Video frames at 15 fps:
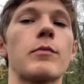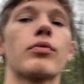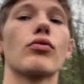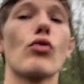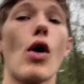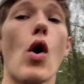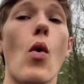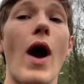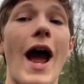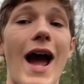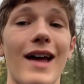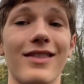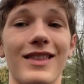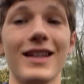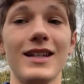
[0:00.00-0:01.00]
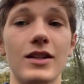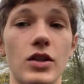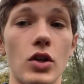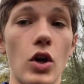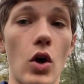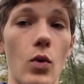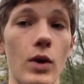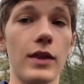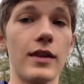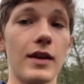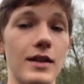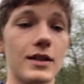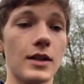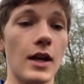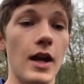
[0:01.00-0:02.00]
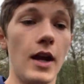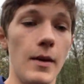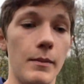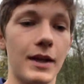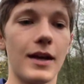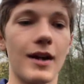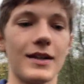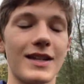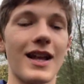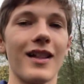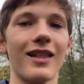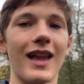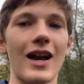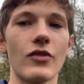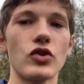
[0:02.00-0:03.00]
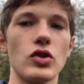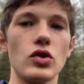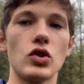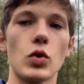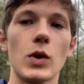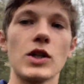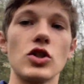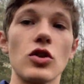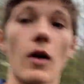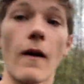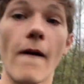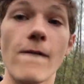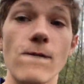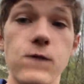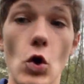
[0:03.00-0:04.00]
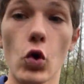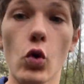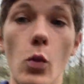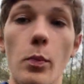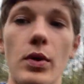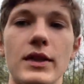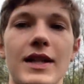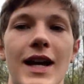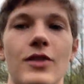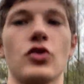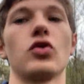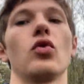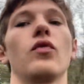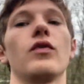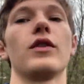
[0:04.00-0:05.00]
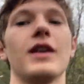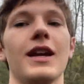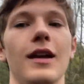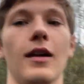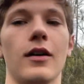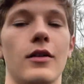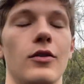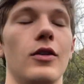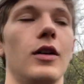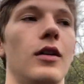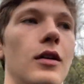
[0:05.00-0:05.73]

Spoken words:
pro athletes go with this because it allows you to reach your full potential for the 800.